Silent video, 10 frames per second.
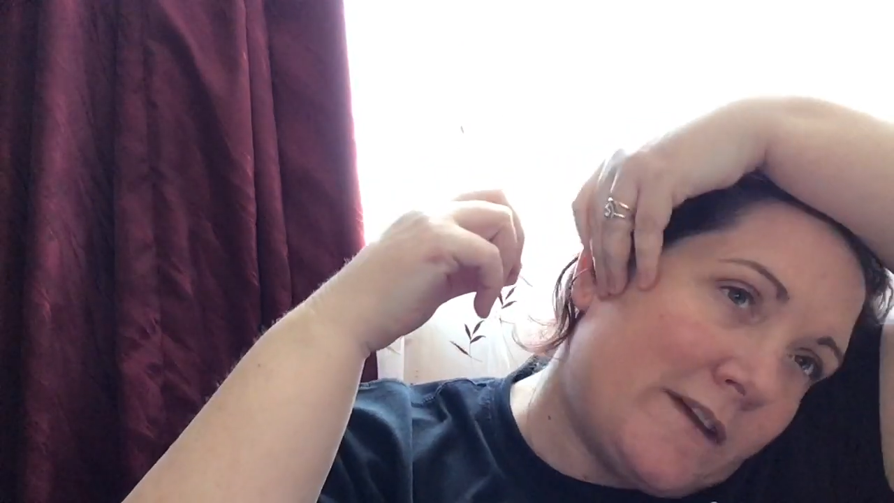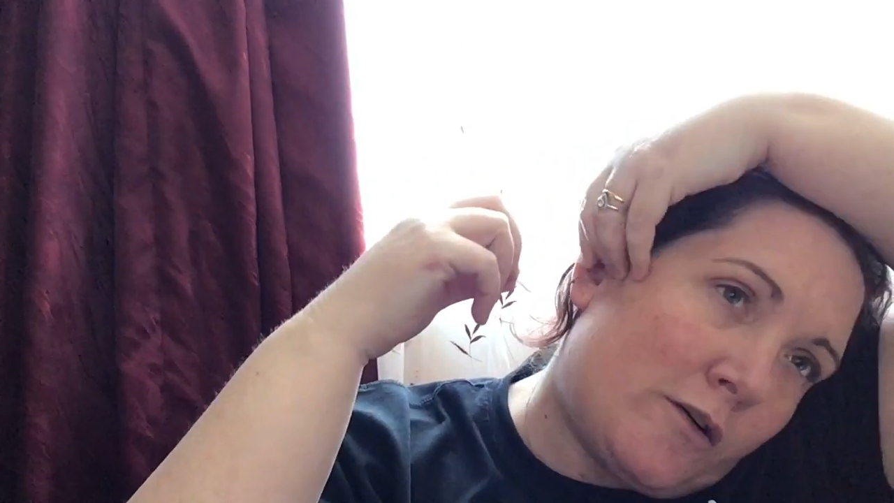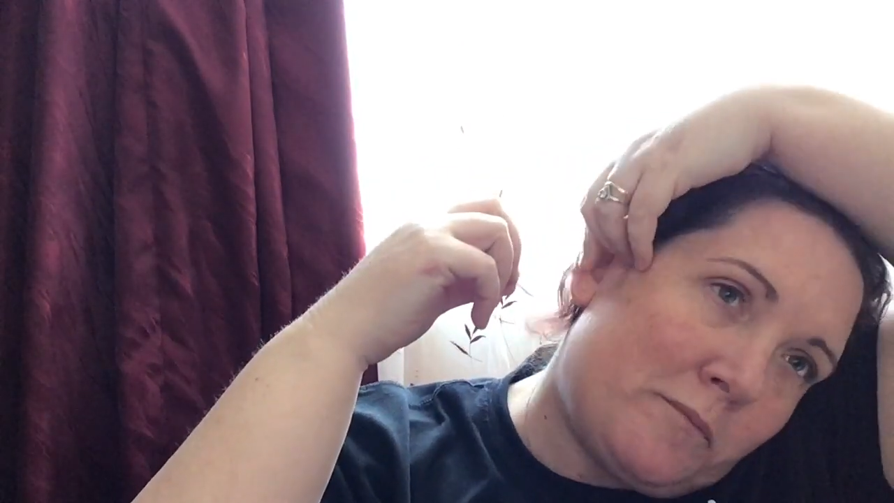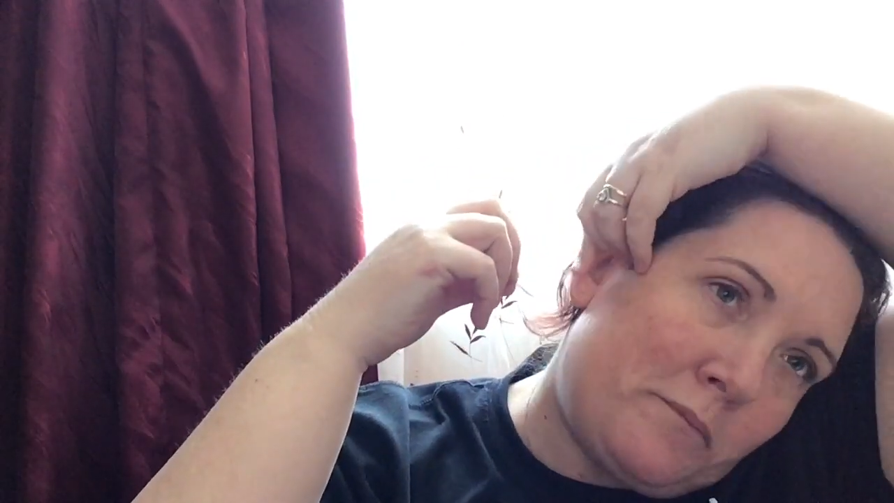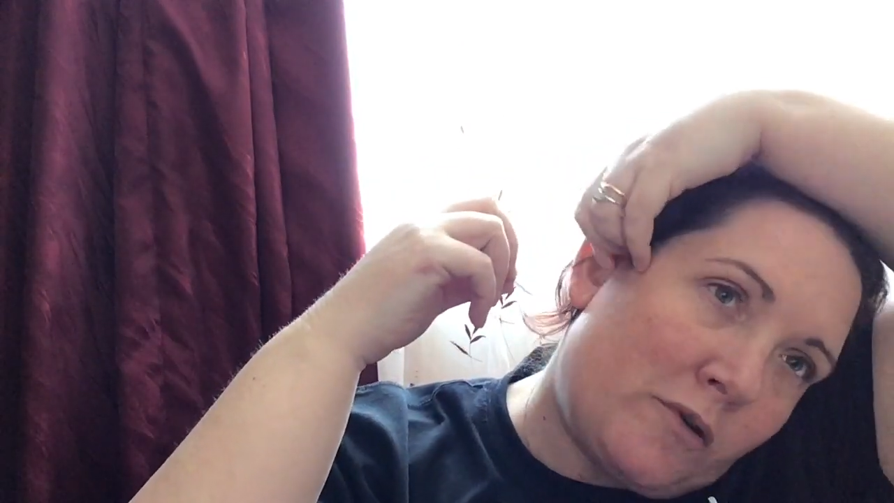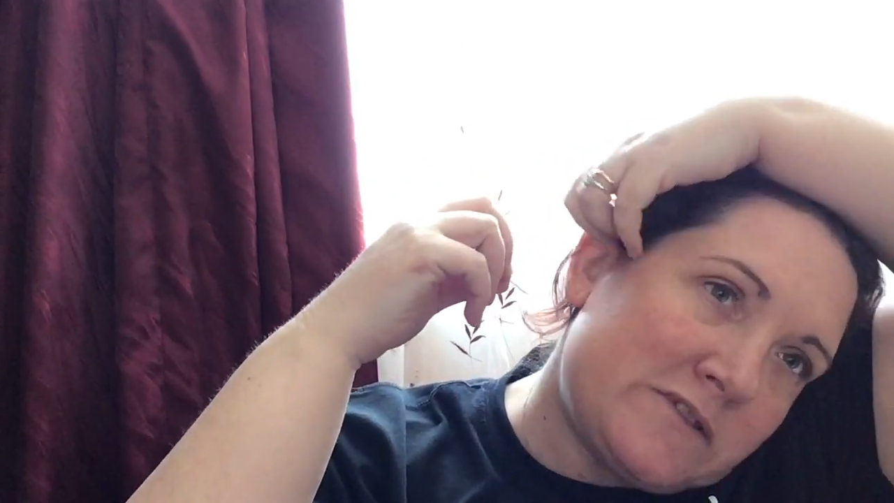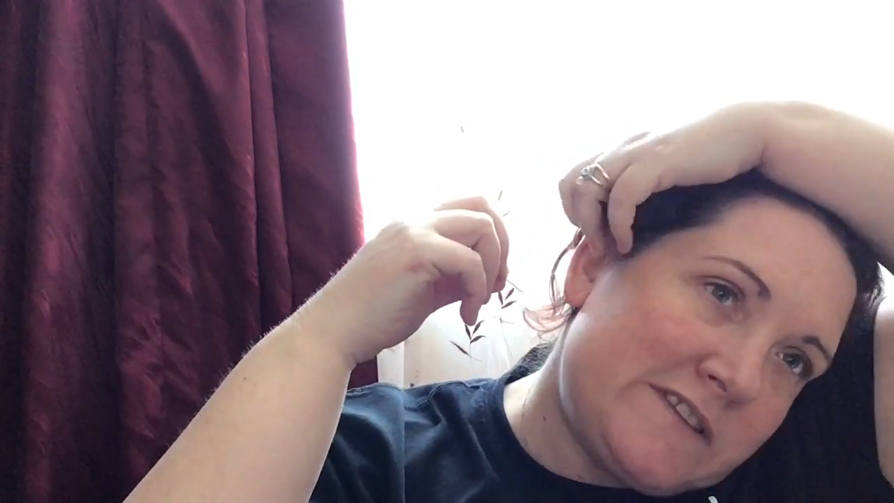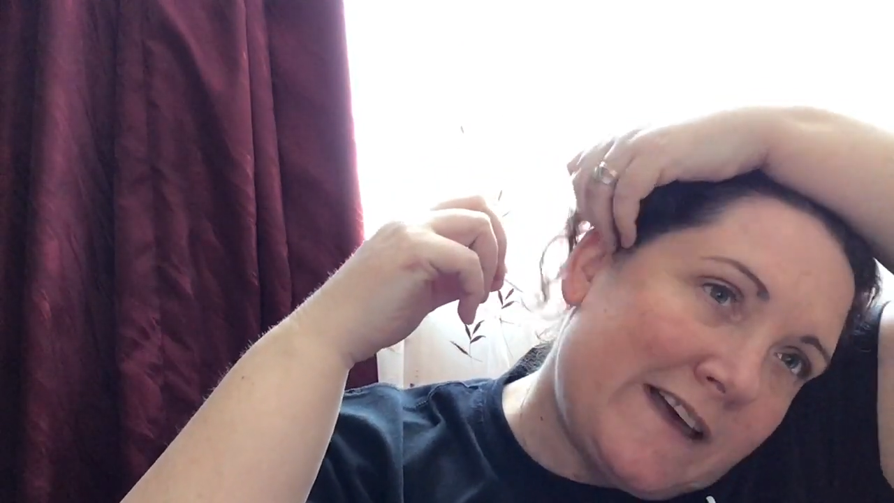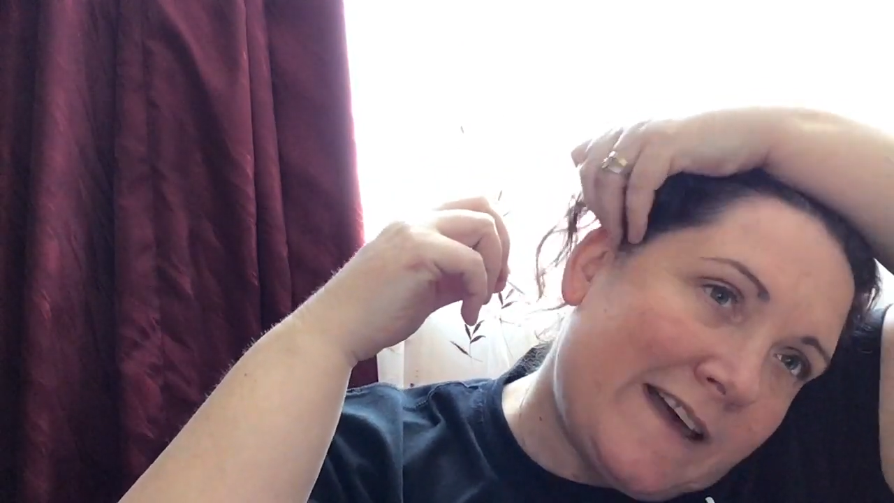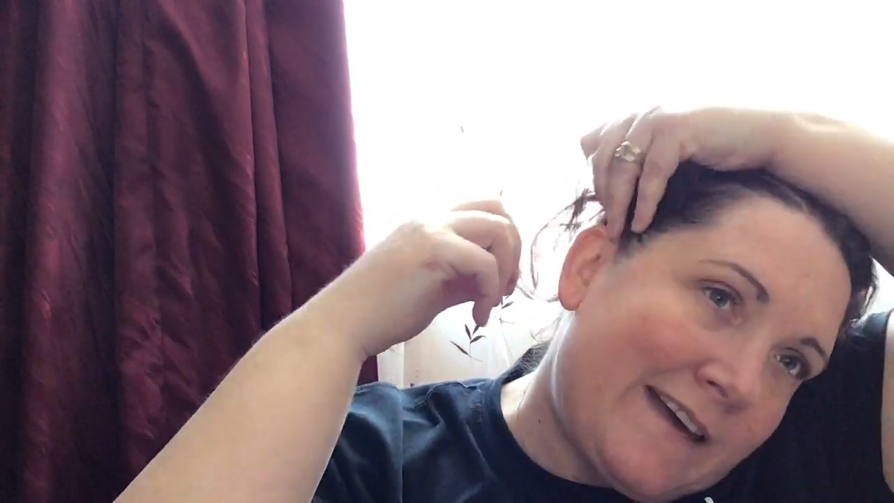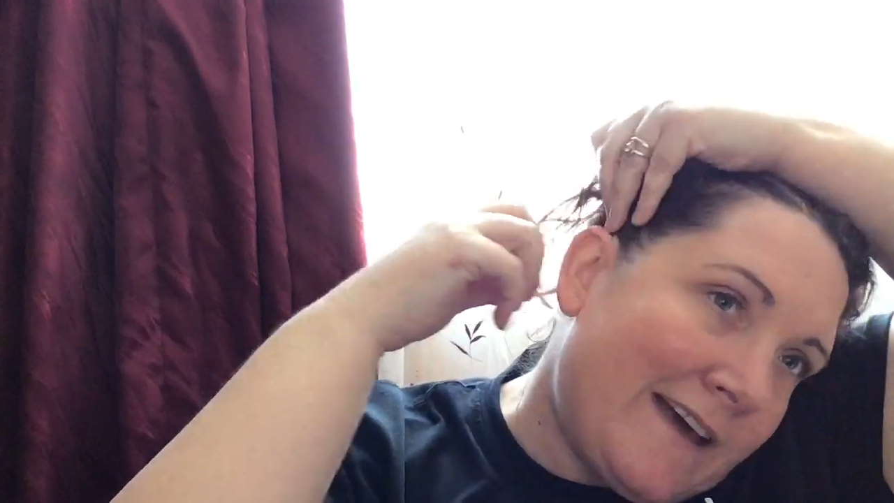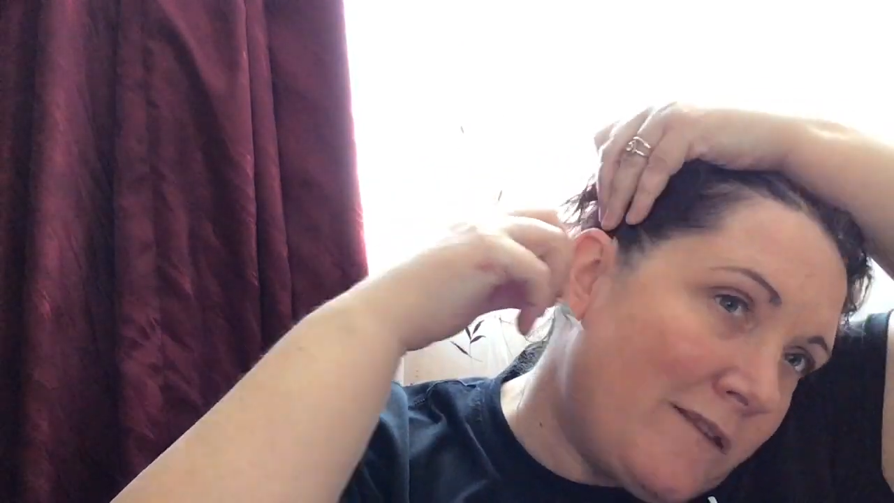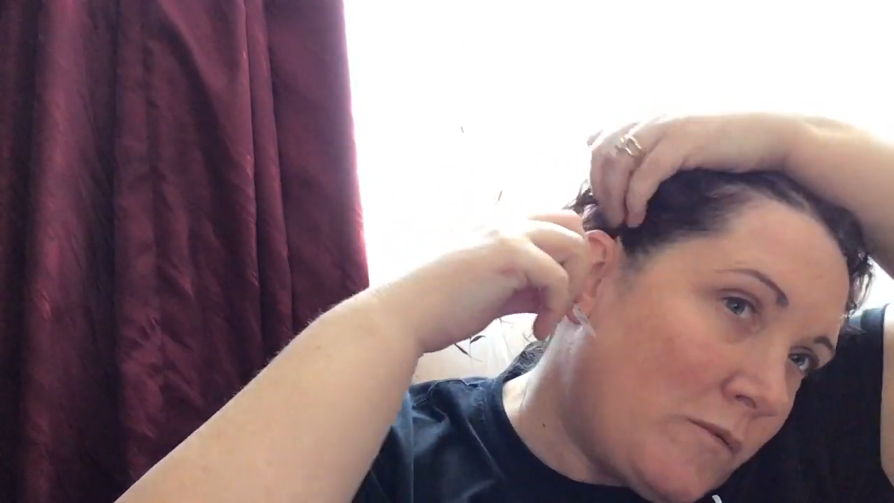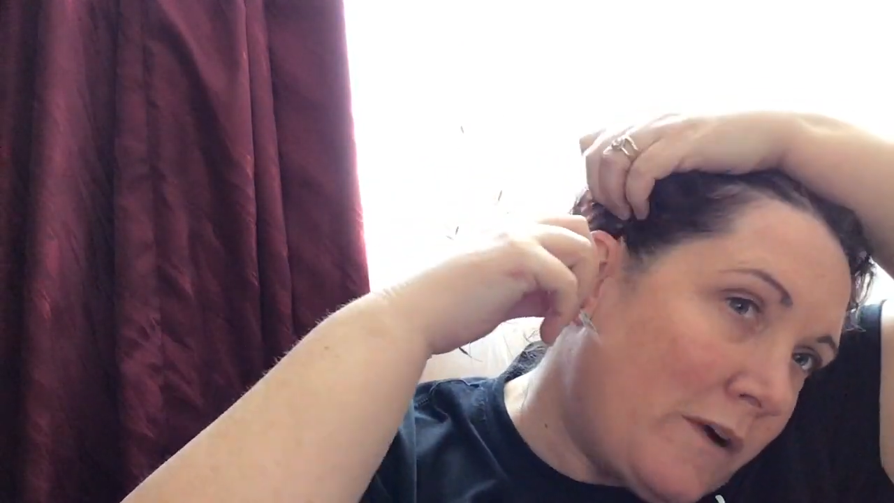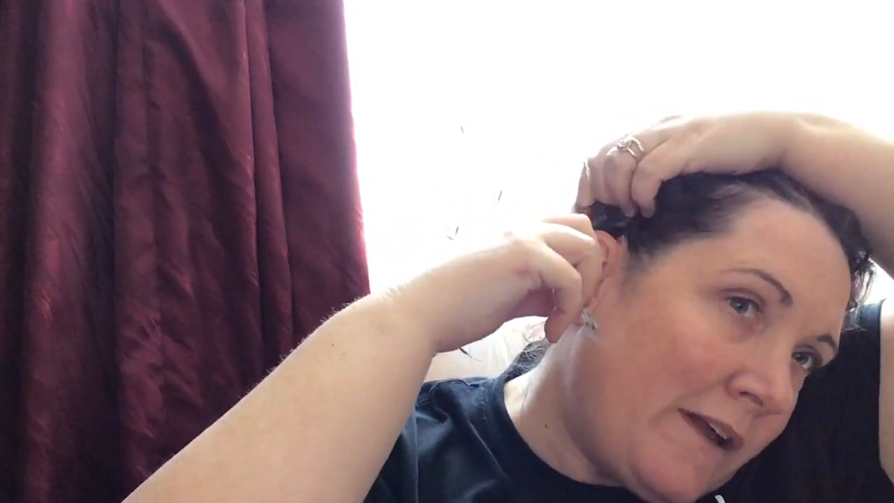Oh, epoxy hair, get
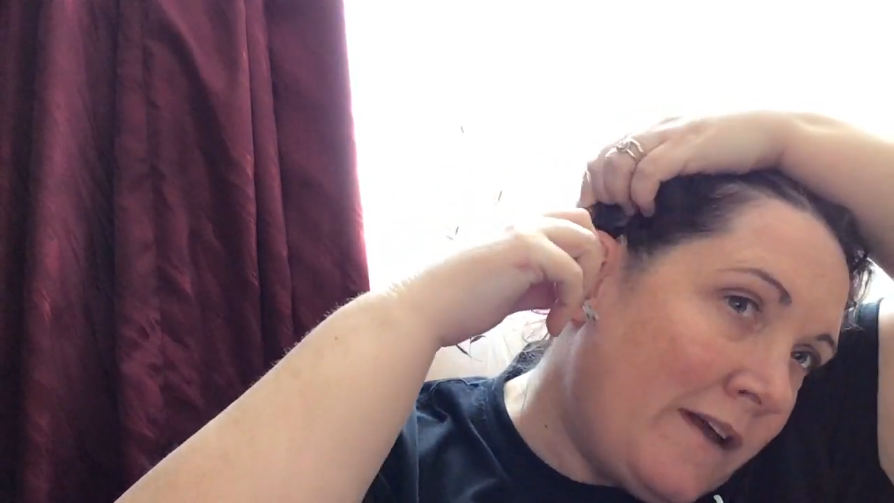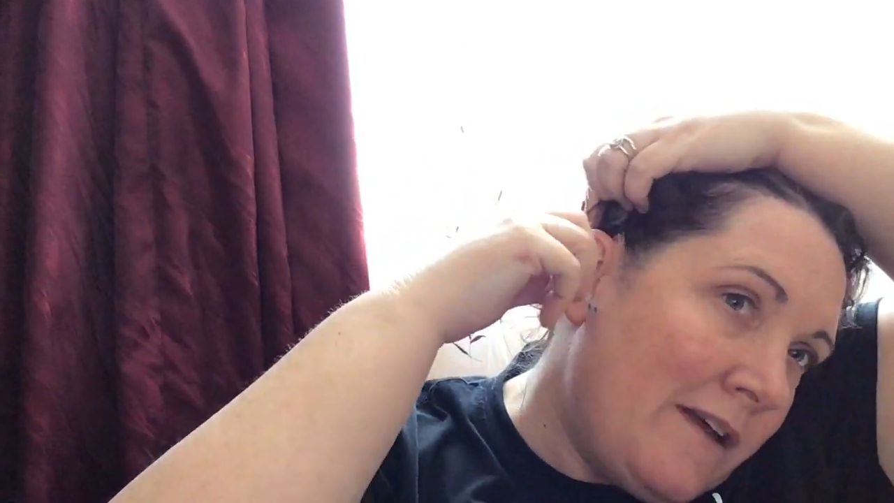out of the way.